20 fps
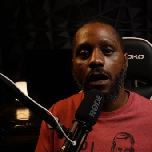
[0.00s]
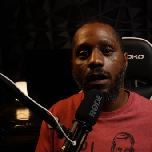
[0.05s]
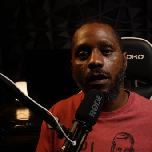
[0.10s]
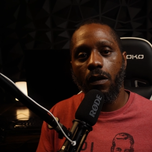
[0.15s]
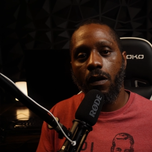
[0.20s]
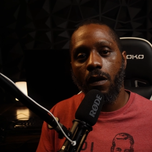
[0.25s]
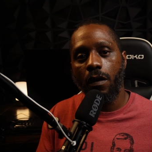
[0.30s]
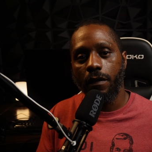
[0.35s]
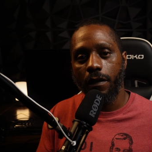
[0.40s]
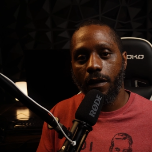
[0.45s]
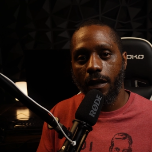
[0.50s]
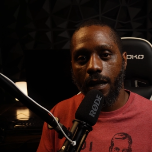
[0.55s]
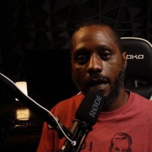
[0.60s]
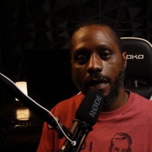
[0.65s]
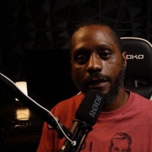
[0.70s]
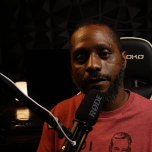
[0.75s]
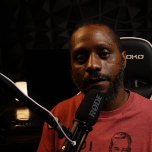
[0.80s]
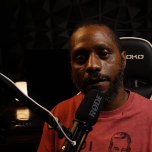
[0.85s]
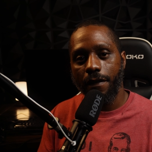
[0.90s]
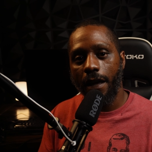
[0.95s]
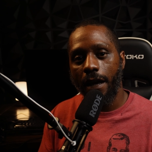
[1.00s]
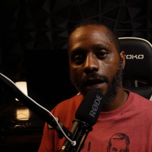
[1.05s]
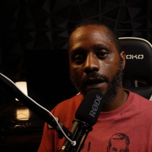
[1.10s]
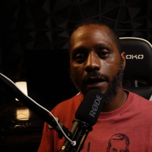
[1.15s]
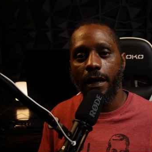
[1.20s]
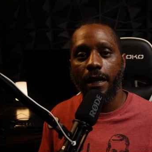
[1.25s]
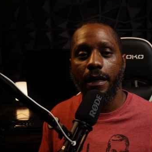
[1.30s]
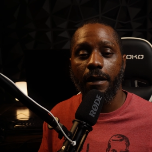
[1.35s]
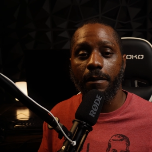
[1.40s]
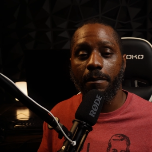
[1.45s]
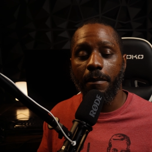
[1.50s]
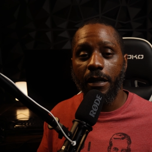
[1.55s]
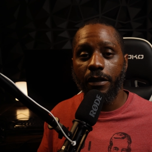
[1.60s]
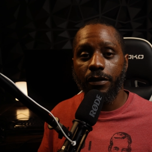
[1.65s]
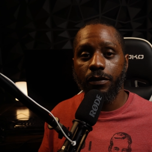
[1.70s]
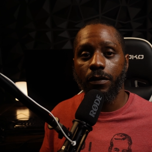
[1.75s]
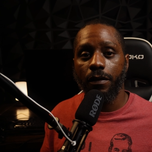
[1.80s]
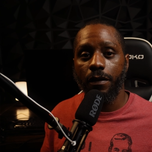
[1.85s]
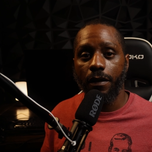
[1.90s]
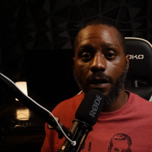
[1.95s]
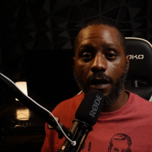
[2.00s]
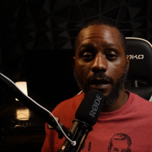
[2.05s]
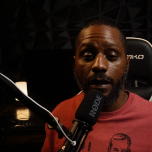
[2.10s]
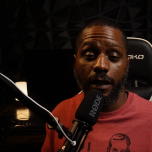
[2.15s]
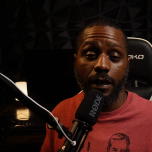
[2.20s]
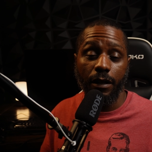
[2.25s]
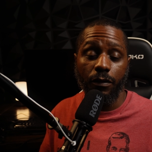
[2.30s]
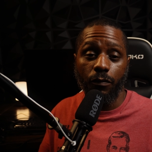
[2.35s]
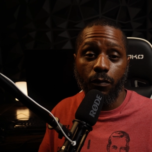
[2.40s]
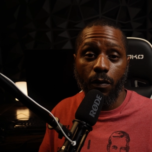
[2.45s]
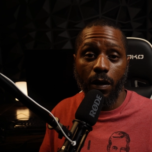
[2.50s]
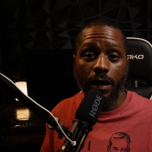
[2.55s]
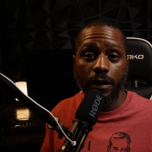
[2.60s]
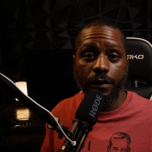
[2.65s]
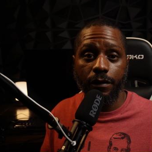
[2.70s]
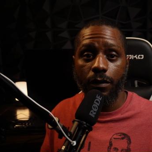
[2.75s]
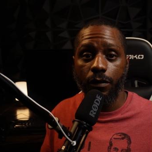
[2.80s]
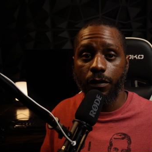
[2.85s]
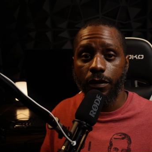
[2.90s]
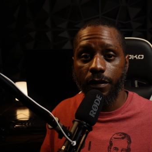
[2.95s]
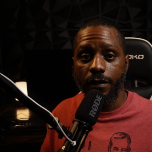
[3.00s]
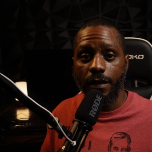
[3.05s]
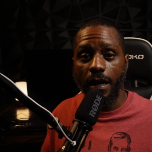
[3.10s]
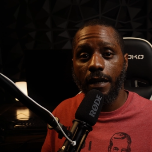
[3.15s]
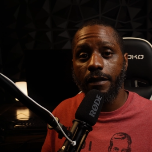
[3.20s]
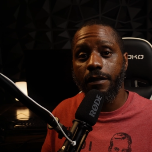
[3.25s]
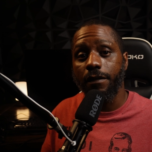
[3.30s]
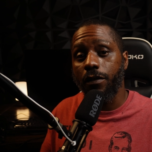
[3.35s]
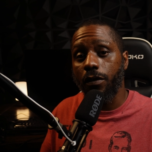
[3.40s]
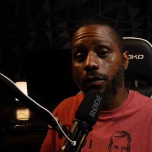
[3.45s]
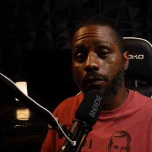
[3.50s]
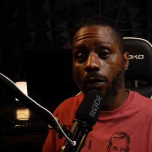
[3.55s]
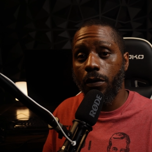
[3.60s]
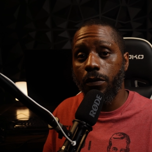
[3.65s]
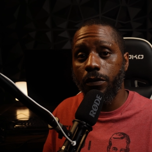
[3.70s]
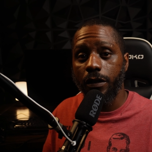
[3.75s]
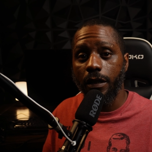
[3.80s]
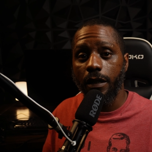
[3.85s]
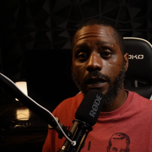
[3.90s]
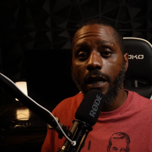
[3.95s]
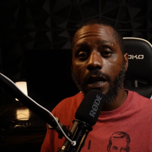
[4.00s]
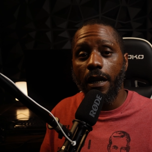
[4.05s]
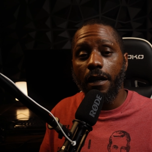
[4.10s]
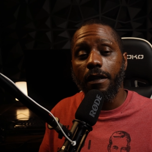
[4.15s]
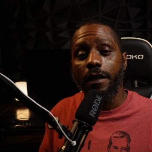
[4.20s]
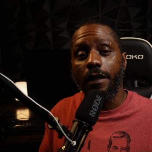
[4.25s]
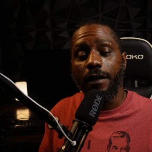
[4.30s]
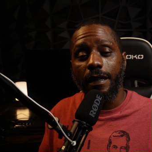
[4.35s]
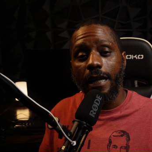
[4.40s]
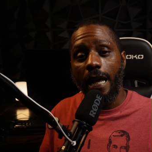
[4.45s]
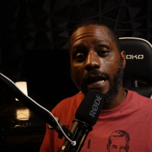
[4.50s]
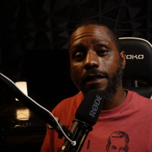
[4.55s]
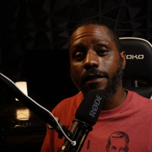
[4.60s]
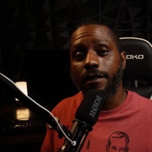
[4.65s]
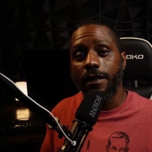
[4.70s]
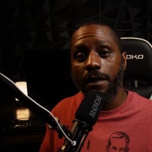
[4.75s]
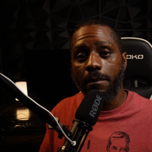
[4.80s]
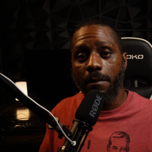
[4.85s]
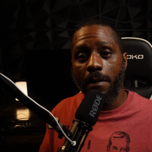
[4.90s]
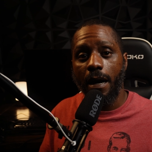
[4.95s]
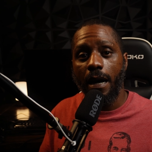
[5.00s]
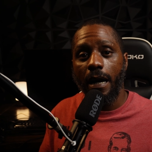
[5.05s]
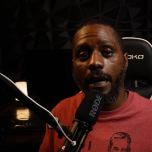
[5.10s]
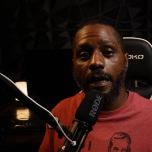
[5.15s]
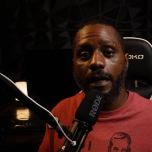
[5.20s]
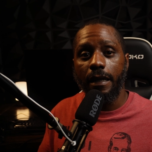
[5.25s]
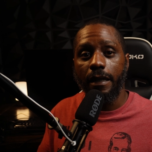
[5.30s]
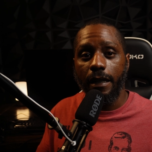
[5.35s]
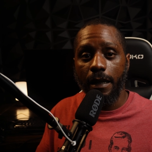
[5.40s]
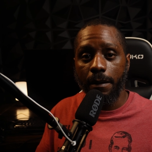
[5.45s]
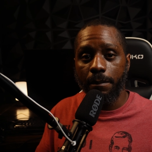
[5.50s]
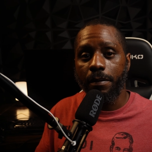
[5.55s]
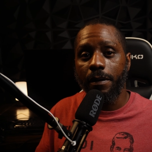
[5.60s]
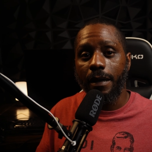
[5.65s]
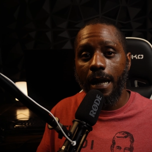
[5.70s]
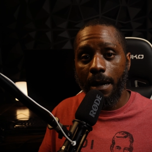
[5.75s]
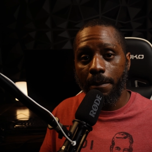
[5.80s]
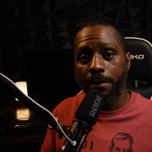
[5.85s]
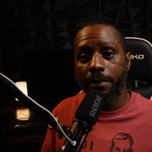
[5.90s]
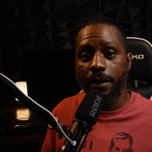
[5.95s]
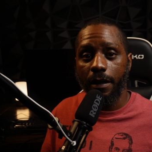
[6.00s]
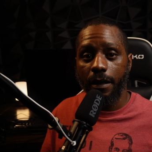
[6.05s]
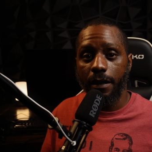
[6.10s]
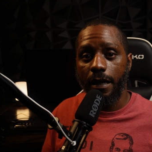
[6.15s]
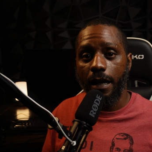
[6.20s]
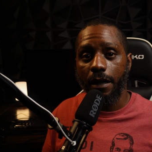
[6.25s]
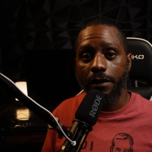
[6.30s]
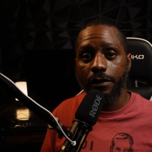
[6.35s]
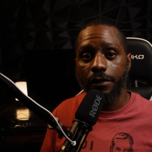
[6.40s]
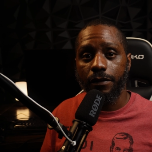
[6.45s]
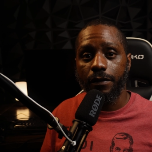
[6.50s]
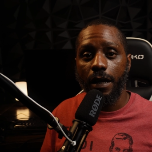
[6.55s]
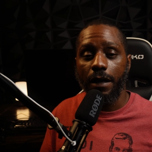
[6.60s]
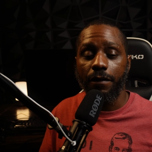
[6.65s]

along the lines of there, and then make sure there aren't any rust or signs of corrosion near the HDMI and the input-output connectors.